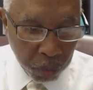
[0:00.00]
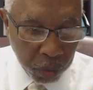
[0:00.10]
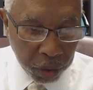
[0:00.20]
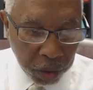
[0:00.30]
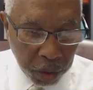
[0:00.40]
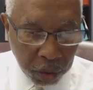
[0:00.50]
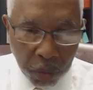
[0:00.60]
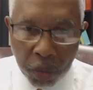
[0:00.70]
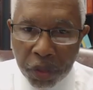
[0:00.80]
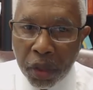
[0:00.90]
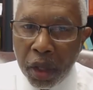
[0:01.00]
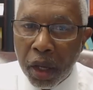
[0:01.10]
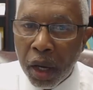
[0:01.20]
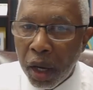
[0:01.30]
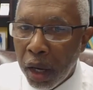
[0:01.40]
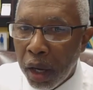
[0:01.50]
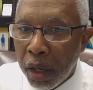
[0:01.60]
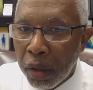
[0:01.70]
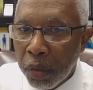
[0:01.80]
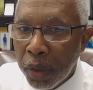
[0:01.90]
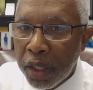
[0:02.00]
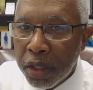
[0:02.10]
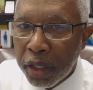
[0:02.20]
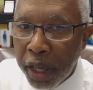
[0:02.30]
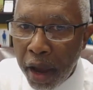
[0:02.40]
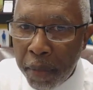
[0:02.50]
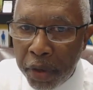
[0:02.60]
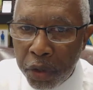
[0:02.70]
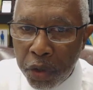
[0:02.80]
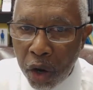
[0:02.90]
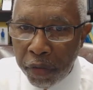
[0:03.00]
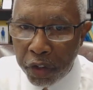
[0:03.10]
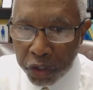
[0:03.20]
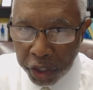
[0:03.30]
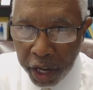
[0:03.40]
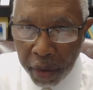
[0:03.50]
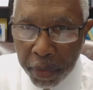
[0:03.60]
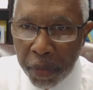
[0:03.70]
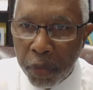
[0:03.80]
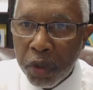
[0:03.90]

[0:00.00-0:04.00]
what is it, Cameron, New York versus Cameron.